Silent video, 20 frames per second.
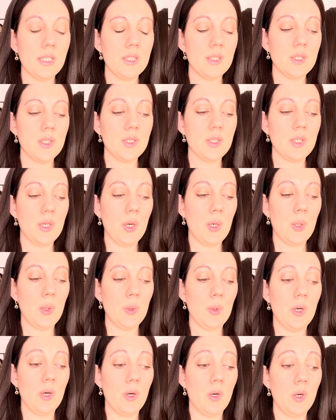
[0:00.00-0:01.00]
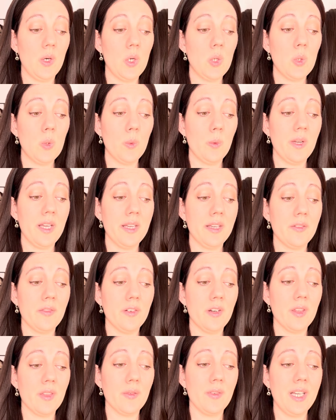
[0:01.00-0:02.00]
So a whole wig
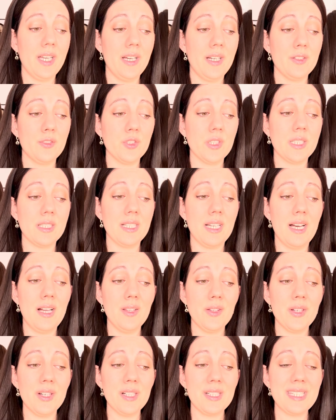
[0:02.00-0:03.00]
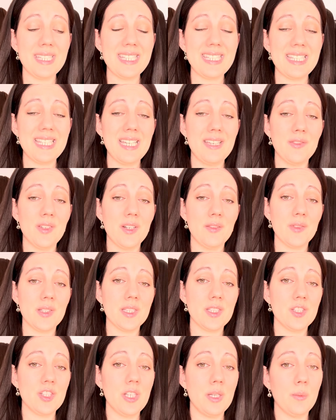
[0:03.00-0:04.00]
for $300, even if
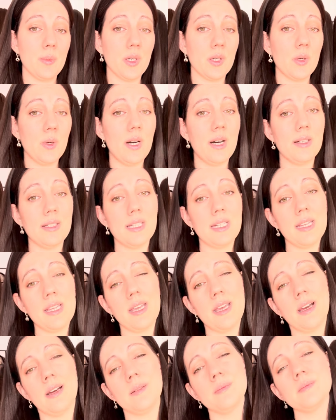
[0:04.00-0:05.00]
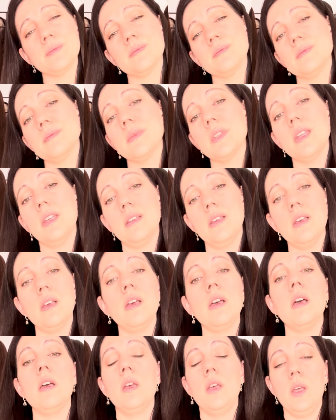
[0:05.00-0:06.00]
it's cheaper quality hair.
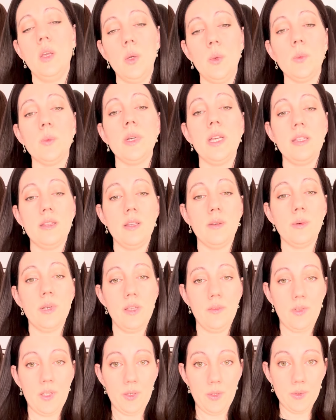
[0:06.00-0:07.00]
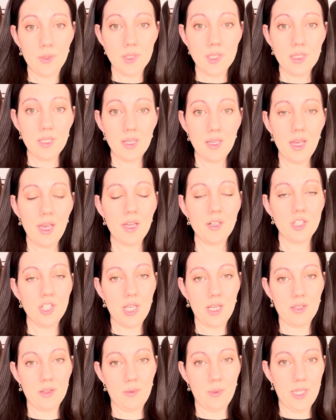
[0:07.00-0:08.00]
Read the reviews and
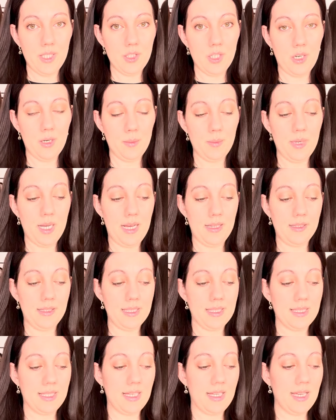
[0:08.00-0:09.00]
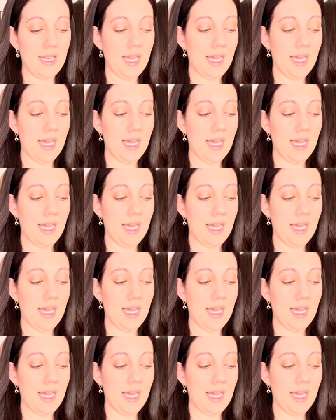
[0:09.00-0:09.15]
check the return policy.